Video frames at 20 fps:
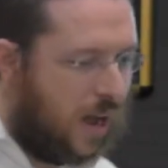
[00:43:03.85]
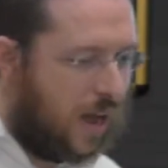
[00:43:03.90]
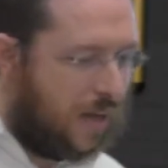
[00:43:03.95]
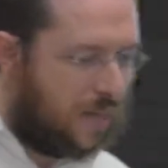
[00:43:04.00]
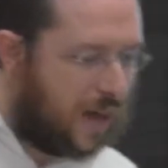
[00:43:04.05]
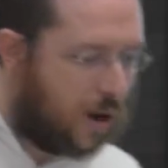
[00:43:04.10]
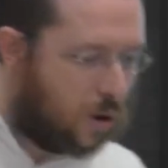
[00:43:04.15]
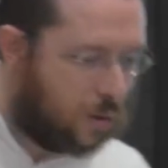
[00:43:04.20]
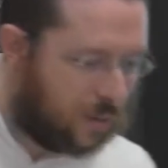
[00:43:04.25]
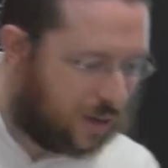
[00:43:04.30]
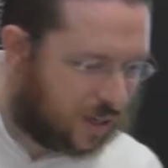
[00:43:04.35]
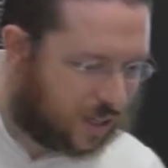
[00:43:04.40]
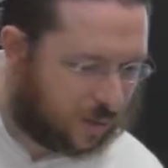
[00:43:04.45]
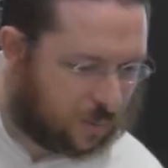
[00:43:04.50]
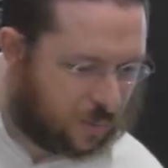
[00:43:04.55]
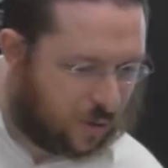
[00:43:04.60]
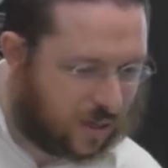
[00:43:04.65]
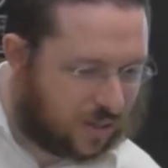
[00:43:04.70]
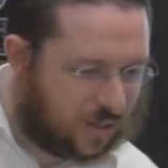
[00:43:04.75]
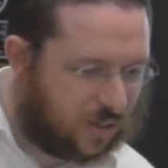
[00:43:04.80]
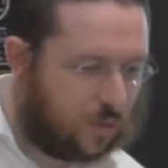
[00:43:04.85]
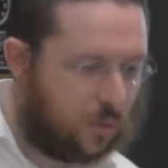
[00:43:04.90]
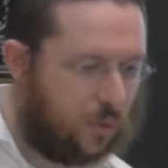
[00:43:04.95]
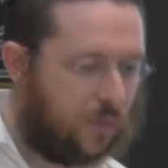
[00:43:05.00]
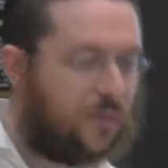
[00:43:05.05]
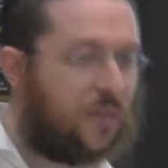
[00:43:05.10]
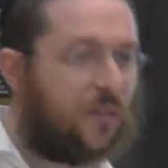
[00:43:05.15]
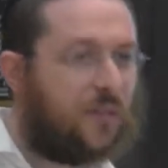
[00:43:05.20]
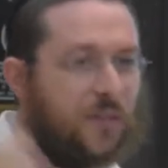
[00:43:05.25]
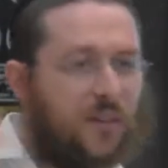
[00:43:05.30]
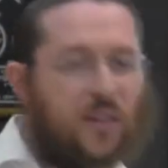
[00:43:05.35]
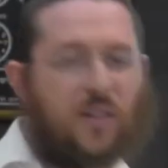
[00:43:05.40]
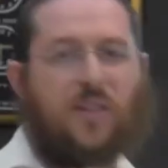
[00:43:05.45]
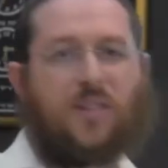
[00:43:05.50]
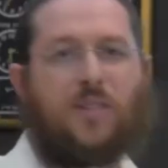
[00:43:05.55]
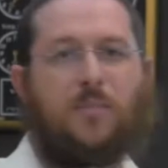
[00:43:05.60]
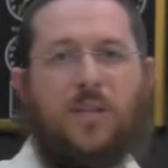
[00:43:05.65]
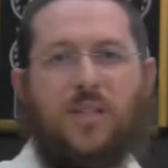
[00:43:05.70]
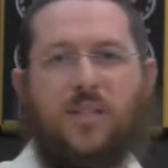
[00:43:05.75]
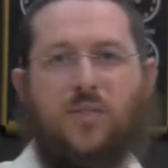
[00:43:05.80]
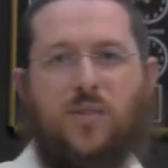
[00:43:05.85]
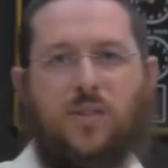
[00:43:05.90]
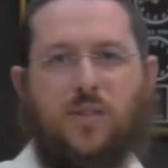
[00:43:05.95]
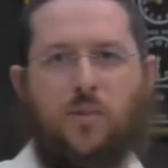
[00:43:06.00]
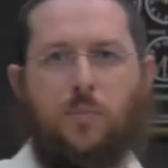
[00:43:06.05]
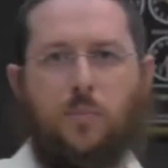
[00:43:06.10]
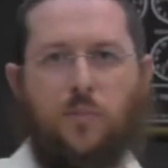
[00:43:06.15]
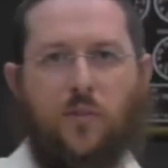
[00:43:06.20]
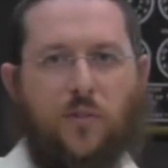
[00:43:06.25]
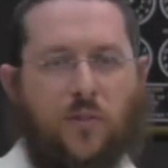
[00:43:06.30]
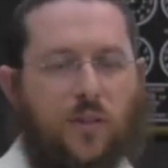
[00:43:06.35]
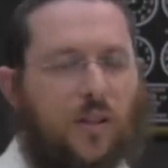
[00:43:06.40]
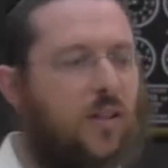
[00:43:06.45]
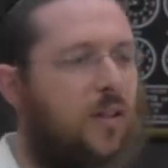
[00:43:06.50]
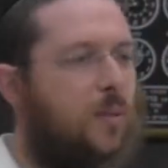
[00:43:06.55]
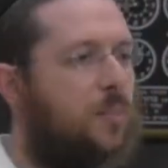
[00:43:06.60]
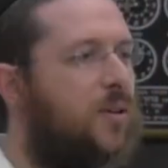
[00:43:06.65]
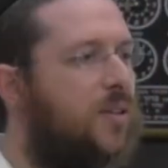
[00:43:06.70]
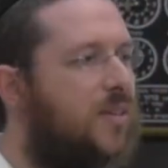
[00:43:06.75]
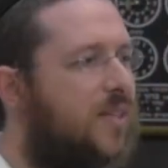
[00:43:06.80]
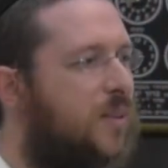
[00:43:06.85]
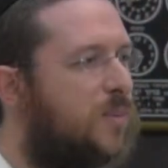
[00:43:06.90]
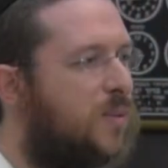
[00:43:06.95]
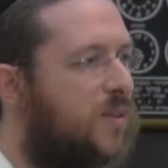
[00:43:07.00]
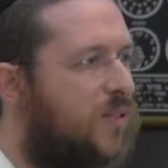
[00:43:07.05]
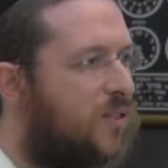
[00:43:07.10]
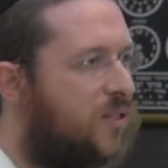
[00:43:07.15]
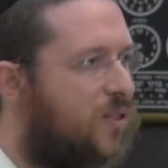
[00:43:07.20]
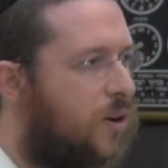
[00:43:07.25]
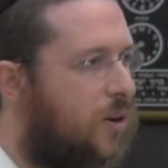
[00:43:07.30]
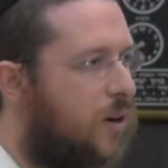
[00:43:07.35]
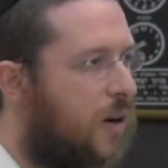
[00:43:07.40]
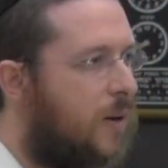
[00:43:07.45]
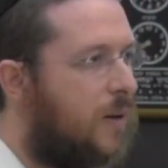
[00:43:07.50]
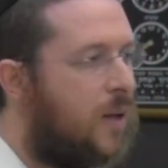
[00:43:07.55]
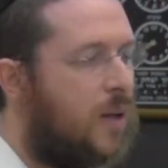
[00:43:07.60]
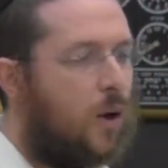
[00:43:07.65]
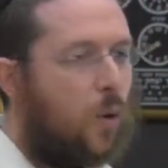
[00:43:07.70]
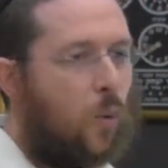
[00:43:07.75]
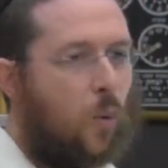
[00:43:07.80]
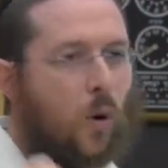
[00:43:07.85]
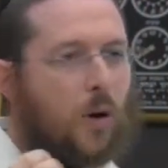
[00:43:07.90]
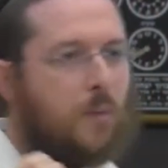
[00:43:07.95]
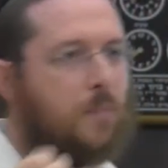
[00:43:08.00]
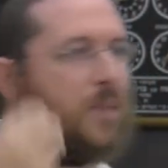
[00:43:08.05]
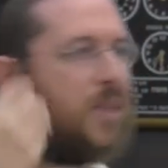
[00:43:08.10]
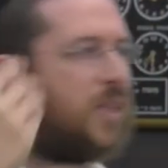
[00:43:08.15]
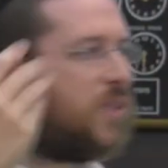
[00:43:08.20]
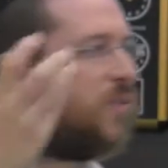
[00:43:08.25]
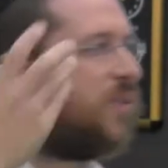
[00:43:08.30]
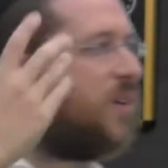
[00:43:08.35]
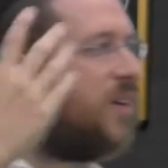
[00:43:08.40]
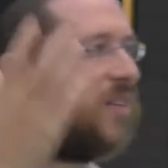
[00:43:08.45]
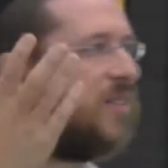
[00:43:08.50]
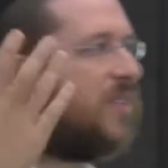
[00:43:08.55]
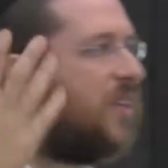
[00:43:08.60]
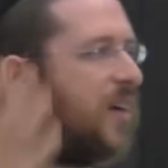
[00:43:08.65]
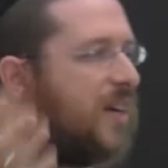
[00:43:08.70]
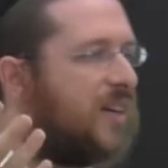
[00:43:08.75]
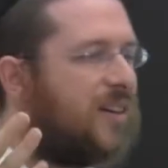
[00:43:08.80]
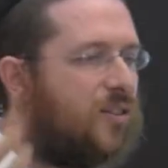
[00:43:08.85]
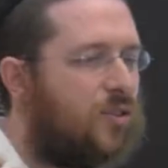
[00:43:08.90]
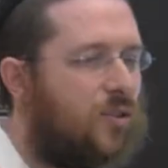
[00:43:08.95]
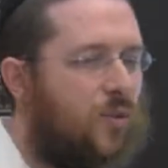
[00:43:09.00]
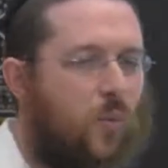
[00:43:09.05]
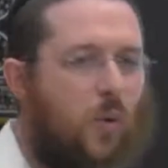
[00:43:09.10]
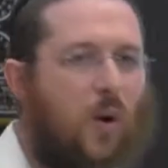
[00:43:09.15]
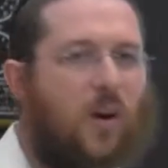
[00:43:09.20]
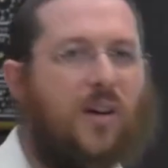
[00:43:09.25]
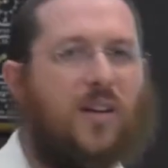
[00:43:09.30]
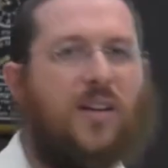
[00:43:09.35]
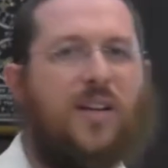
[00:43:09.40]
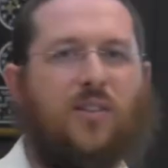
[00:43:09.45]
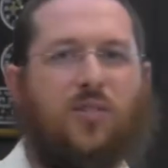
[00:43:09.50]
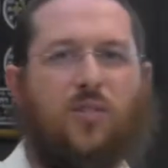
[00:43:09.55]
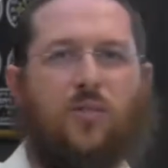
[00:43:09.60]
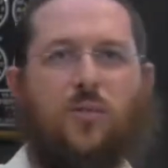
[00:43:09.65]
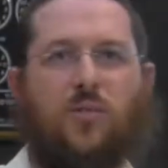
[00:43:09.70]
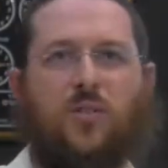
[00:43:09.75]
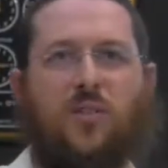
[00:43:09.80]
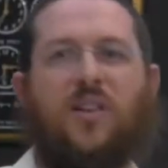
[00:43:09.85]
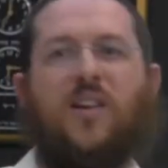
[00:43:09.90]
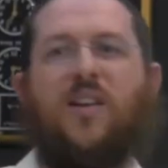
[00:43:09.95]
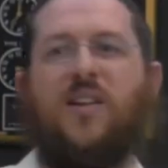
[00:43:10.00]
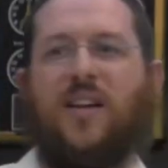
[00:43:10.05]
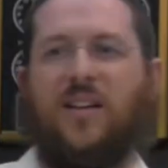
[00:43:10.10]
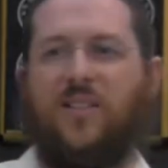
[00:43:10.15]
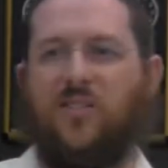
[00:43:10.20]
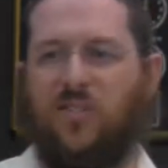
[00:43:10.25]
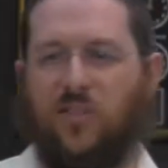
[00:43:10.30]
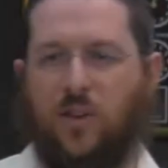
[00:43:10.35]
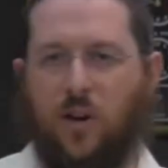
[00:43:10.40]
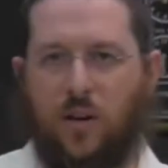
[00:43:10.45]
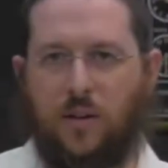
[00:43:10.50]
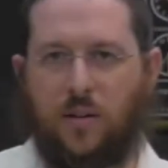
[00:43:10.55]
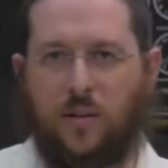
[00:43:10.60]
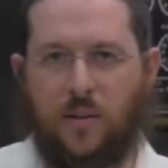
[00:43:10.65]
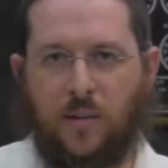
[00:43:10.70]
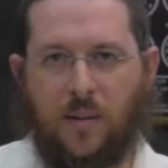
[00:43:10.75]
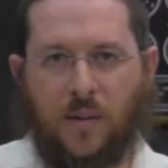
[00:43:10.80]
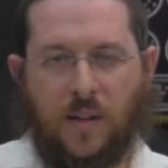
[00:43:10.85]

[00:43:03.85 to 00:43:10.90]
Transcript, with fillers: And that will be expressed through fulfilling the mitzvahs, fulfilling the precepts of the Torah. What mitzvah is there I can do? What can I do to connect to God?